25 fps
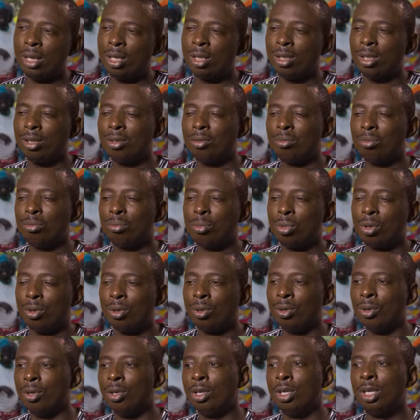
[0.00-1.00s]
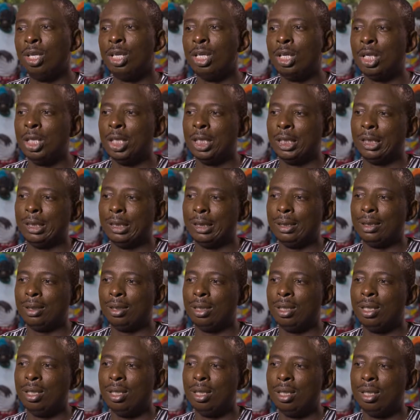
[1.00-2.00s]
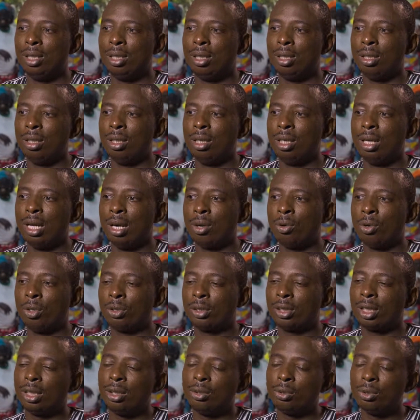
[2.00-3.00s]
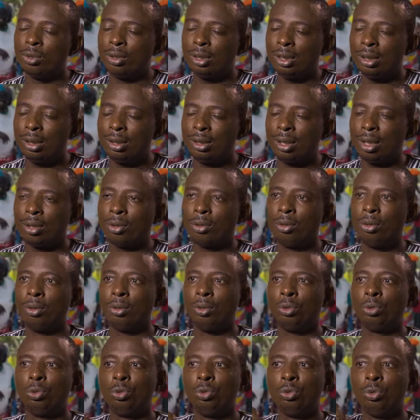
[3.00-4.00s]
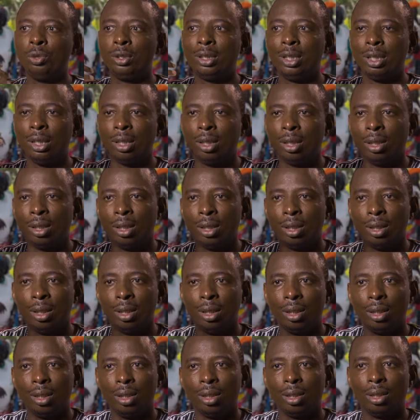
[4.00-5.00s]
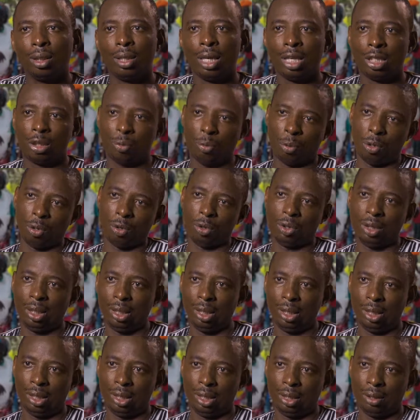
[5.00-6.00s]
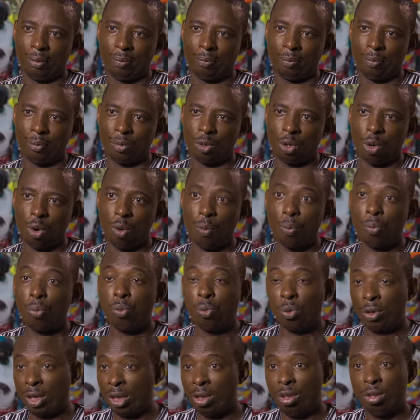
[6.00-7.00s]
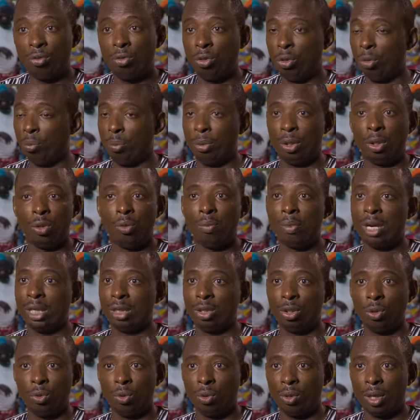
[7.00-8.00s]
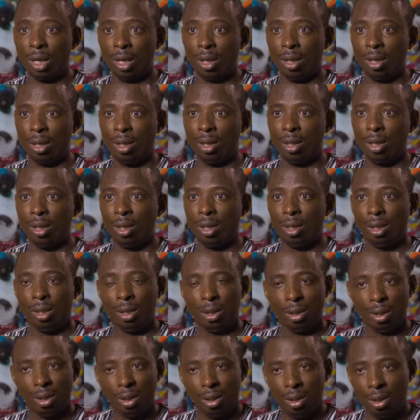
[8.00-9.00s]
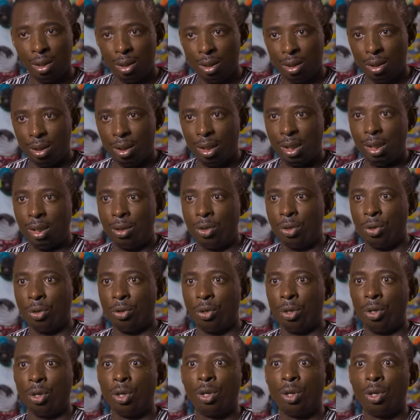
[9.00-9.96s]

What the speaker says: We could develop the local internal market, and why not sub-regional, so that people become aware of this quality of product and are willing to pay a fair price.